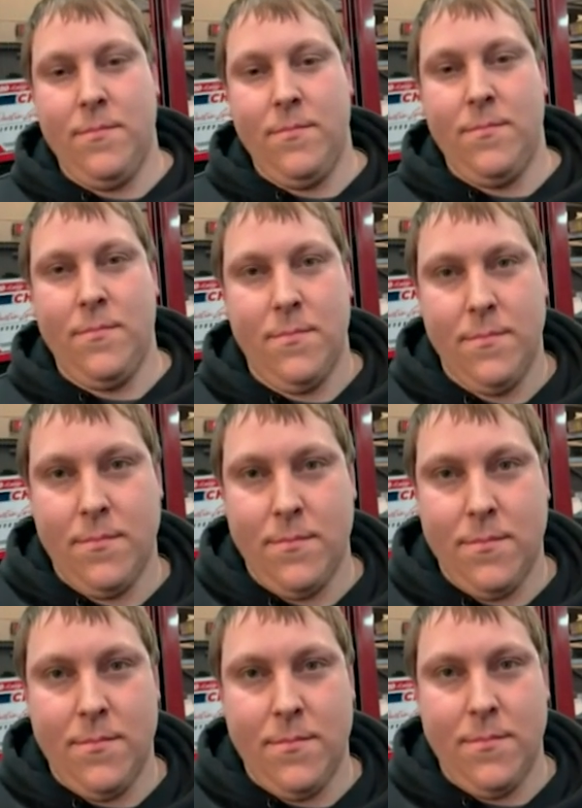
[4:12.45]

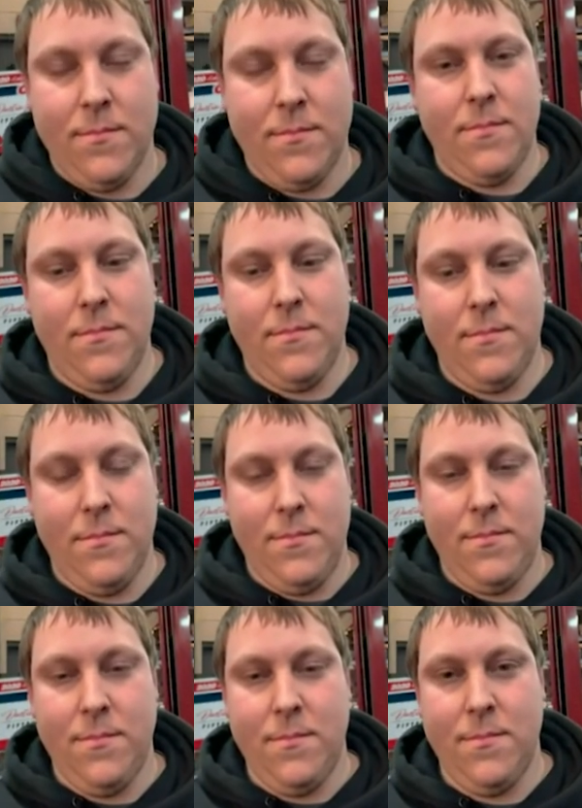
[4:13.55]

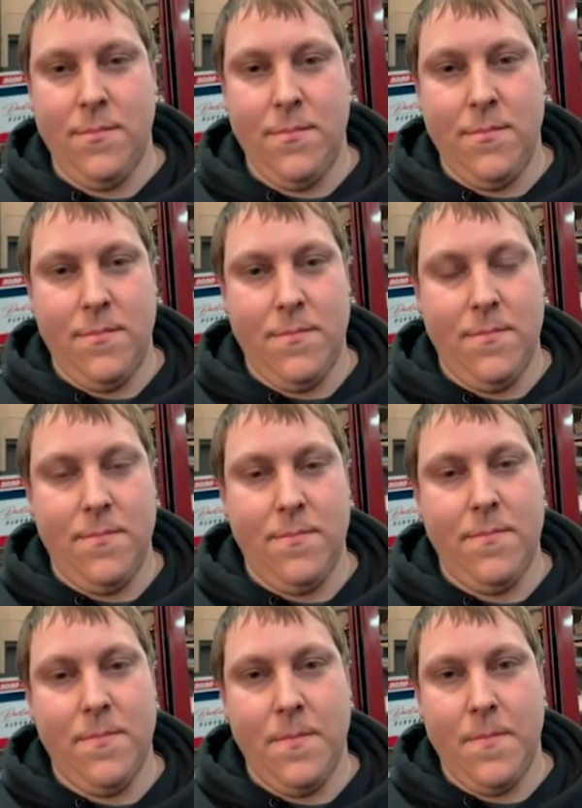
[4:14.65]

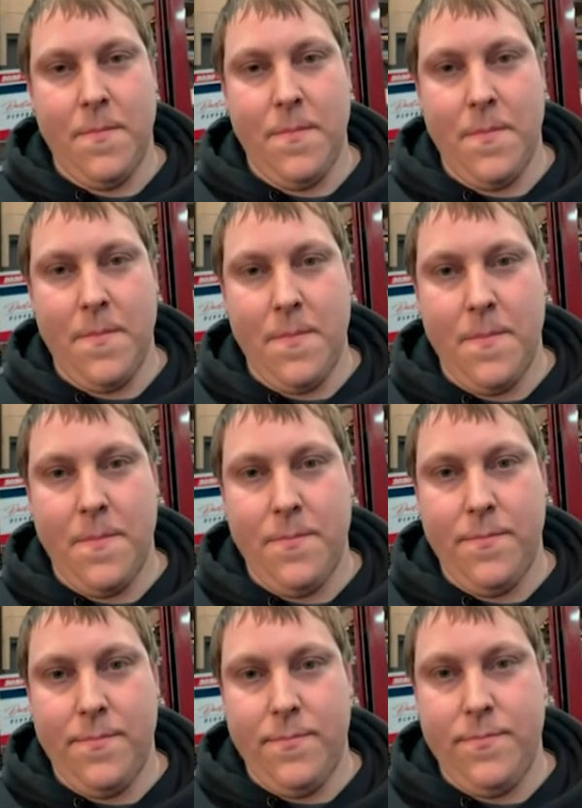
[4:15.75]

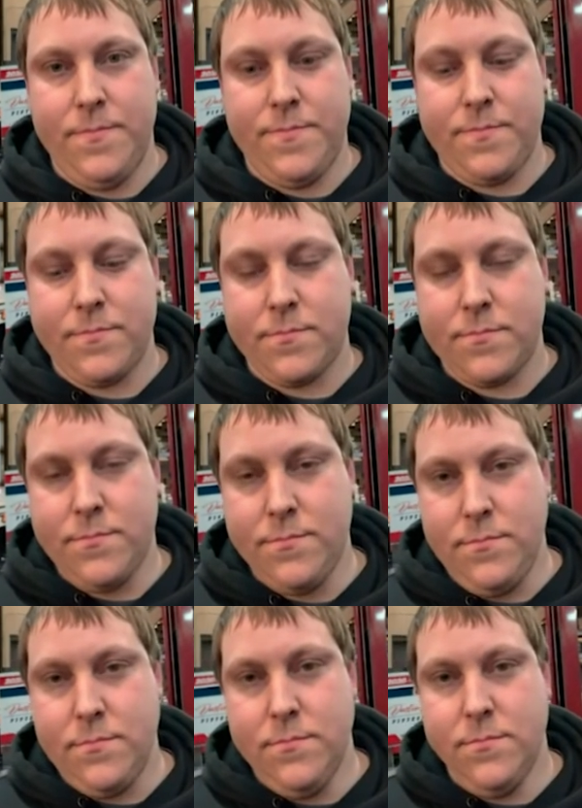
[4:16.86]

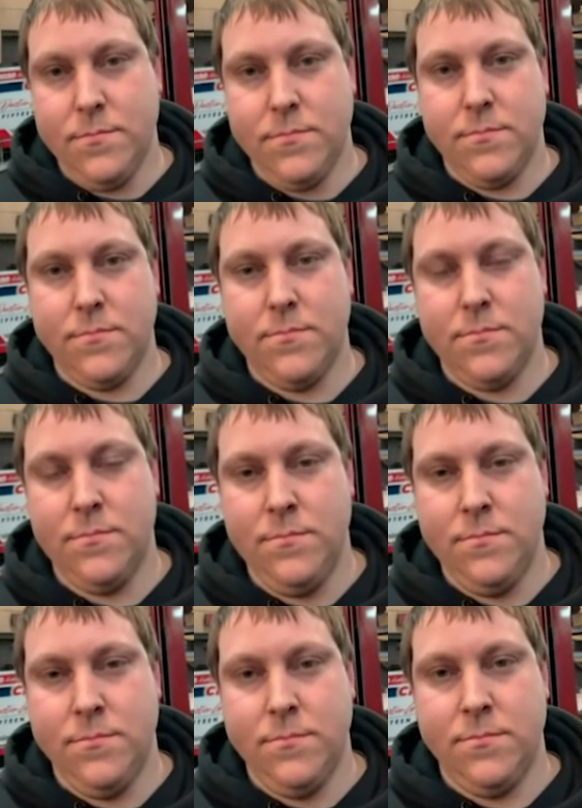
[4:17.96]

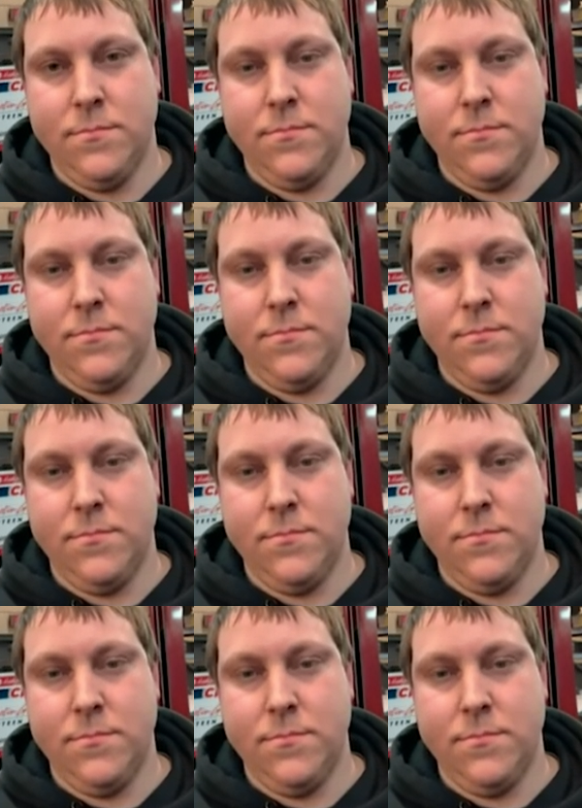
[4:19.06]
The person shown says nothing.